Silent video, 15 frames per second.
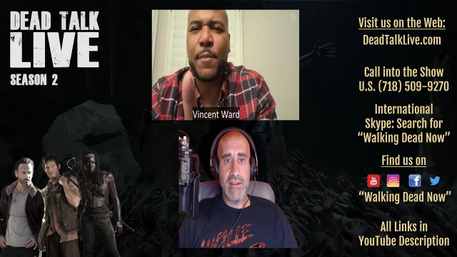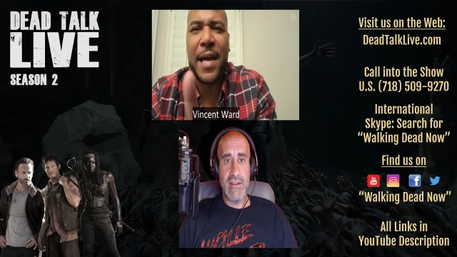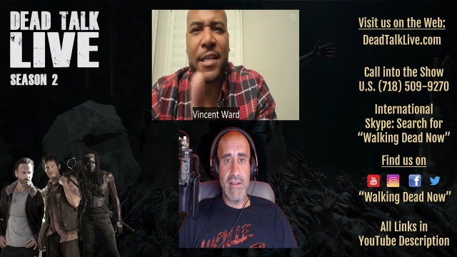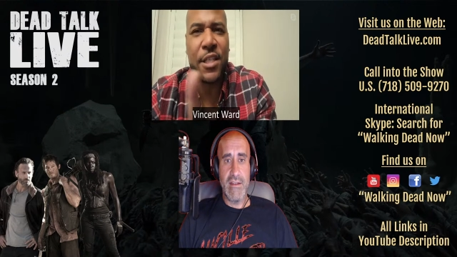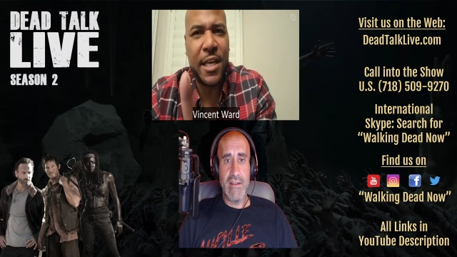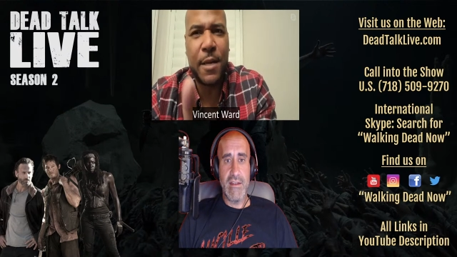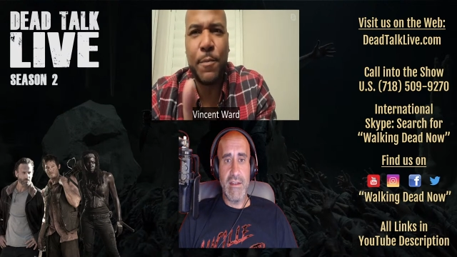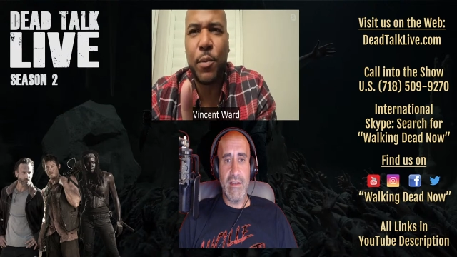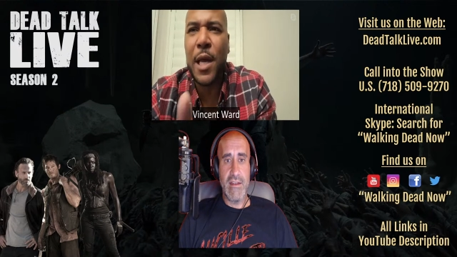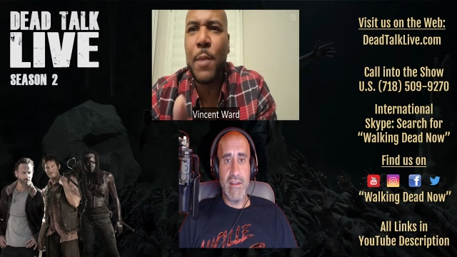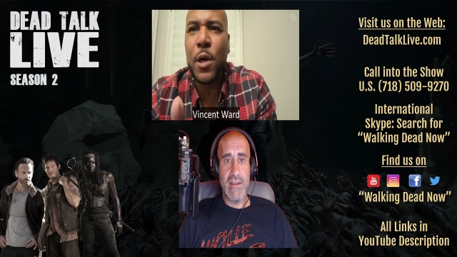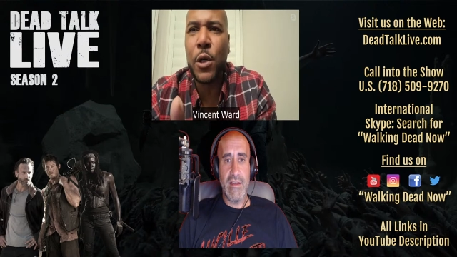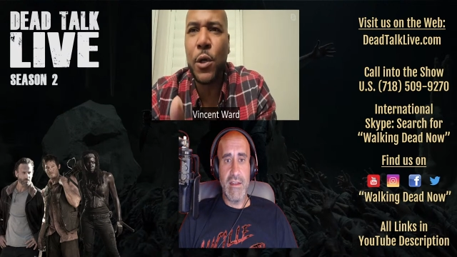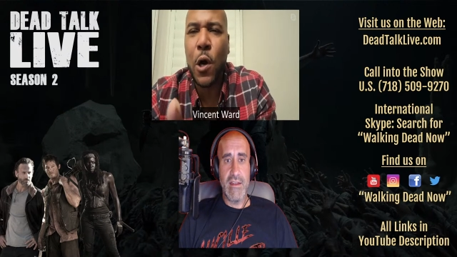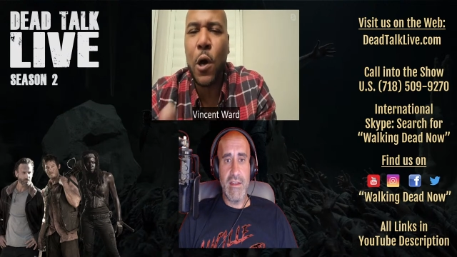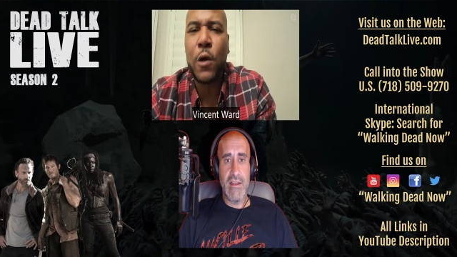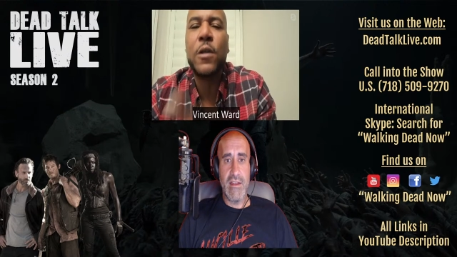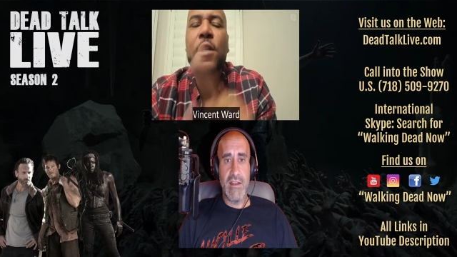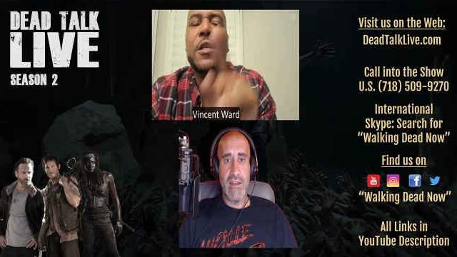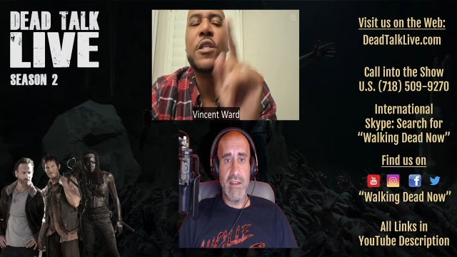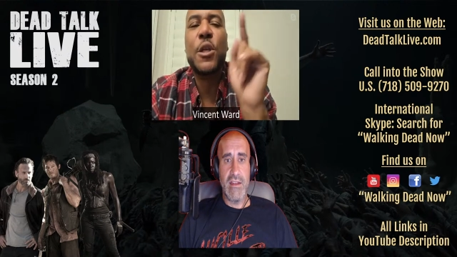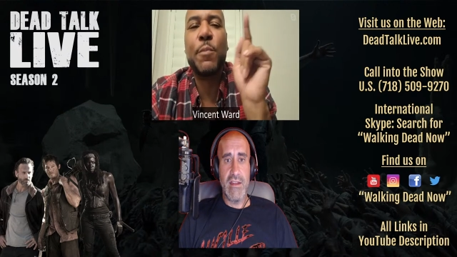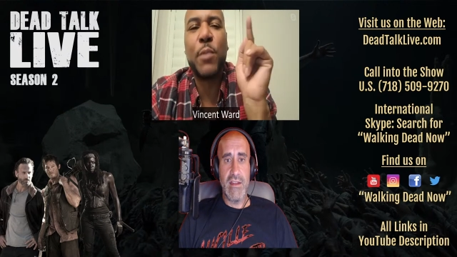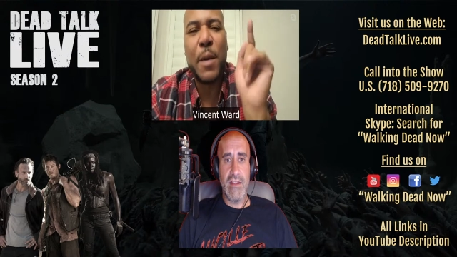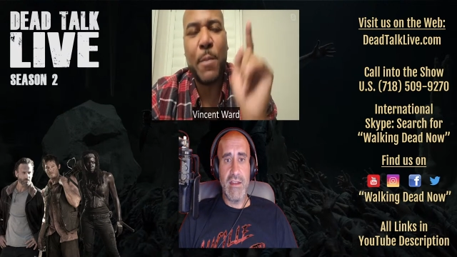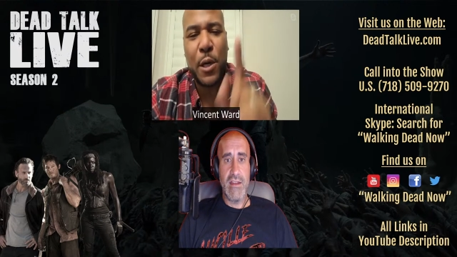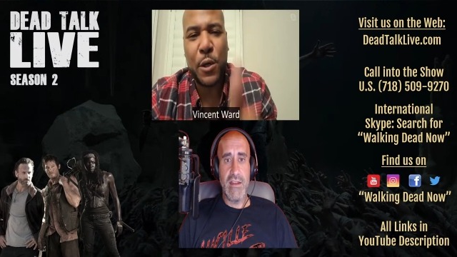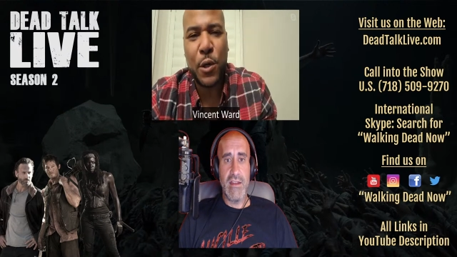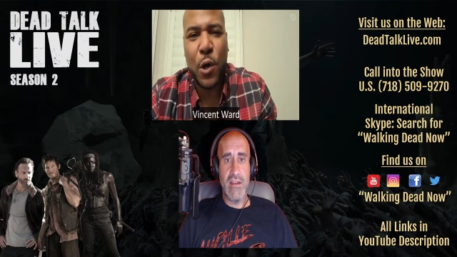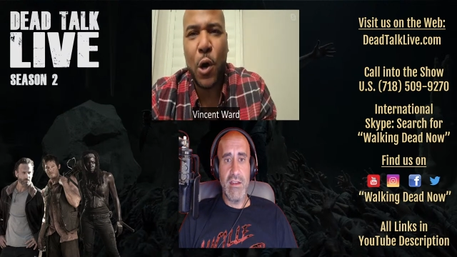Speaker 1: that back. She didn't play my daughter. She played
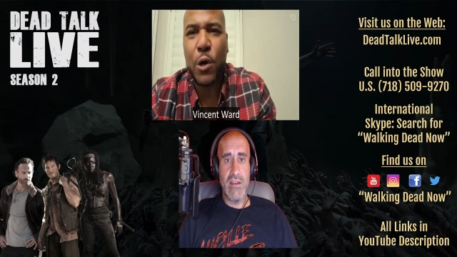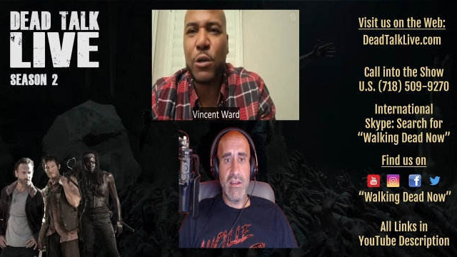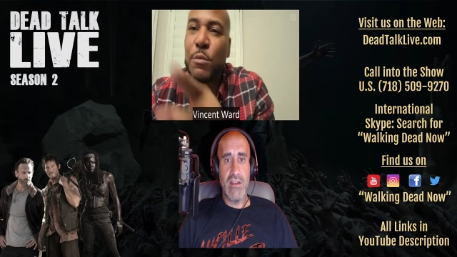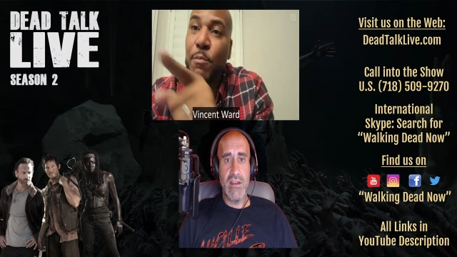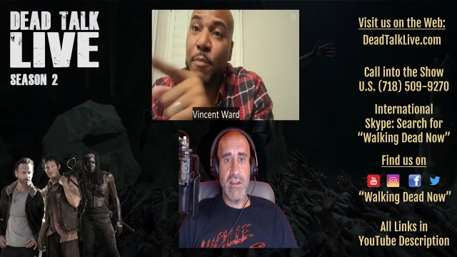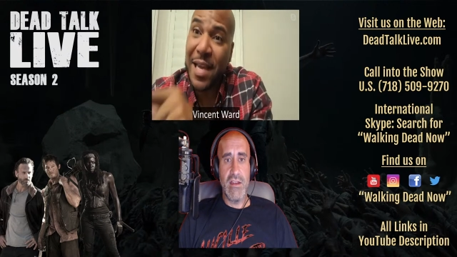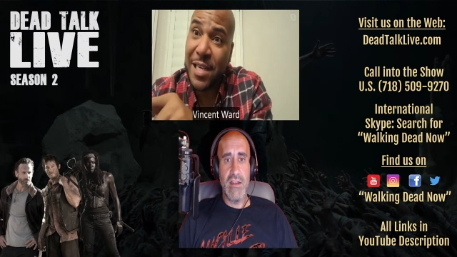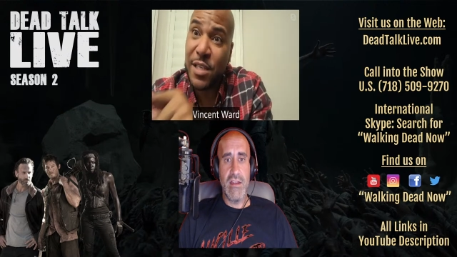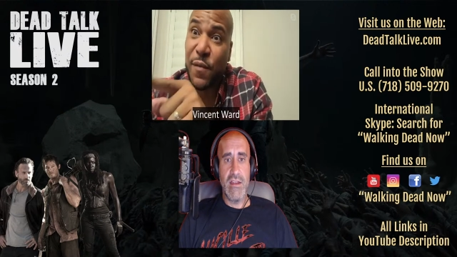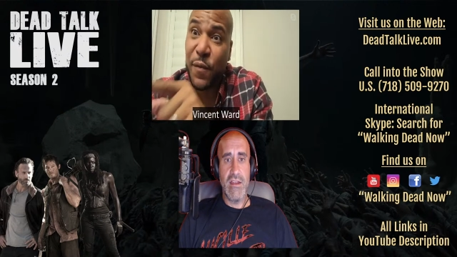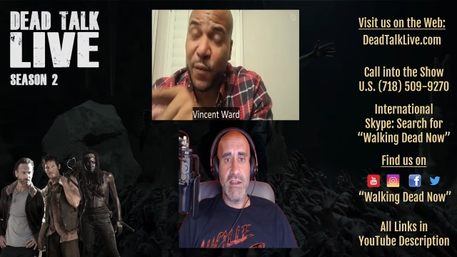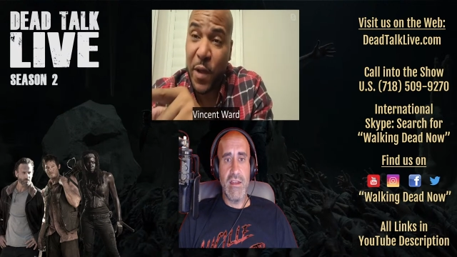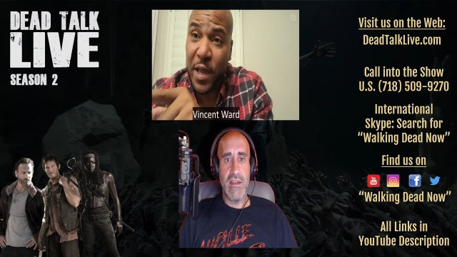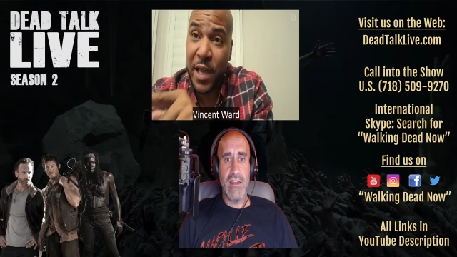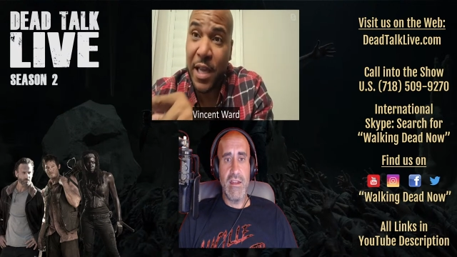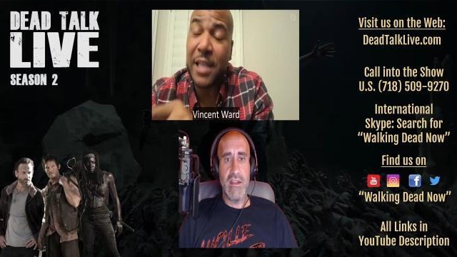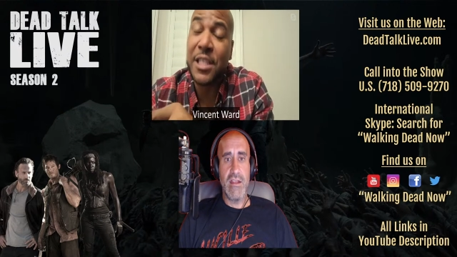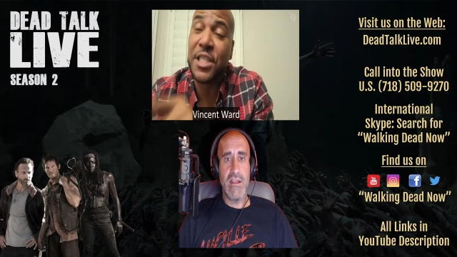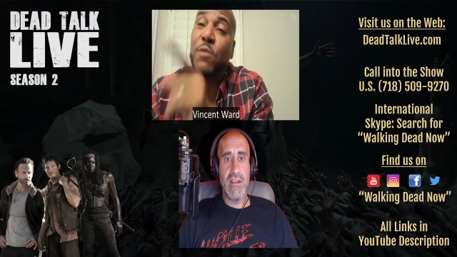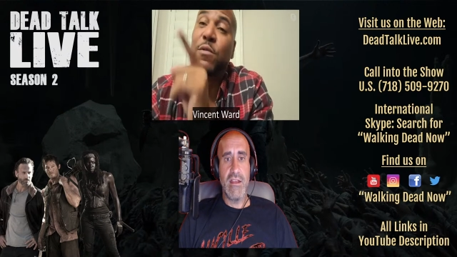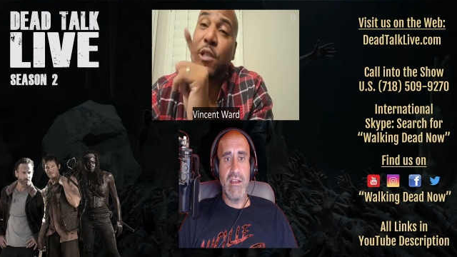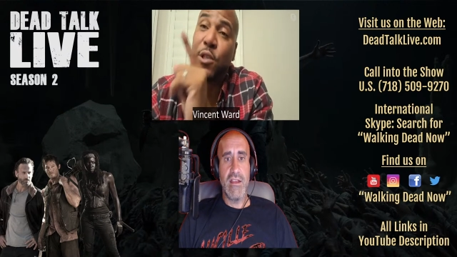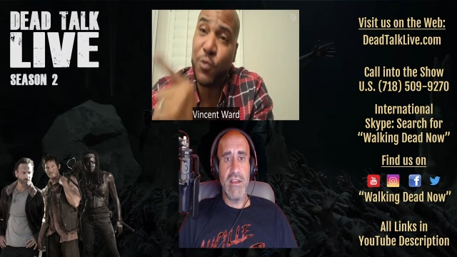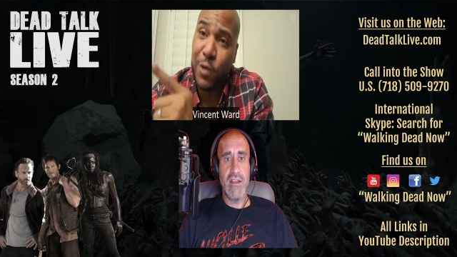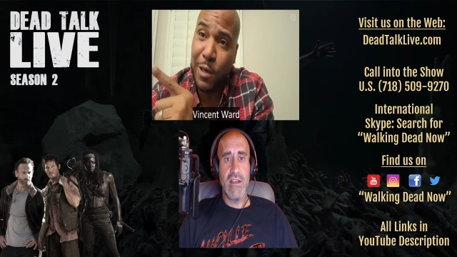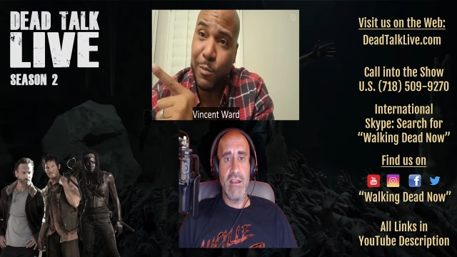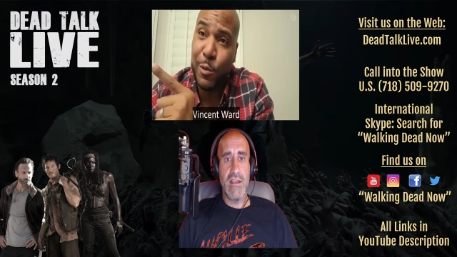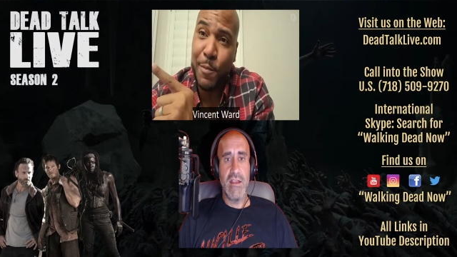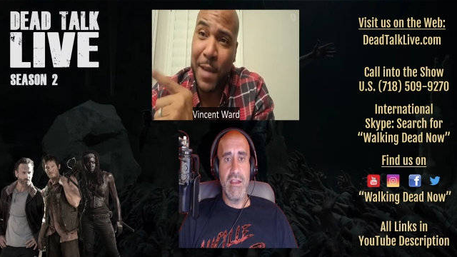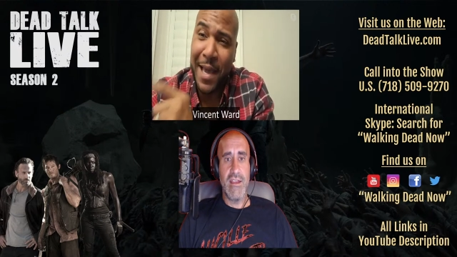my daughter's best friend. She was a
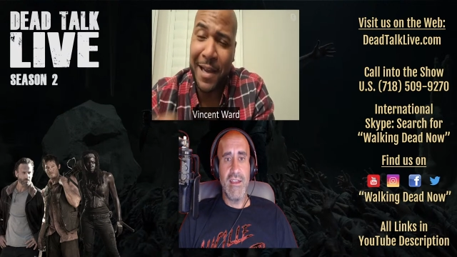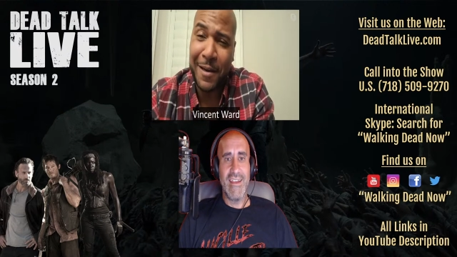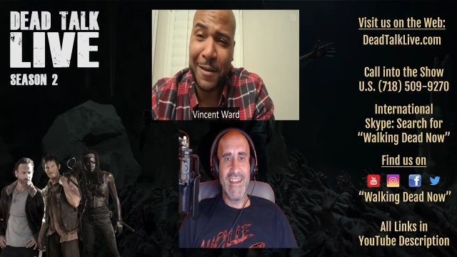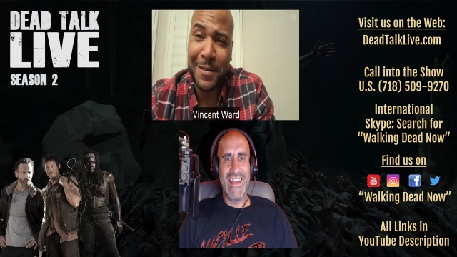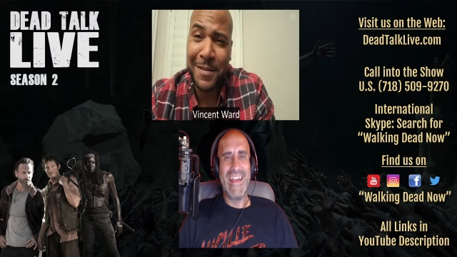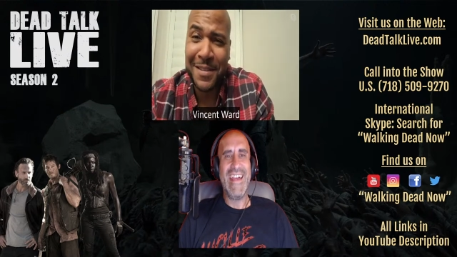troublemaker.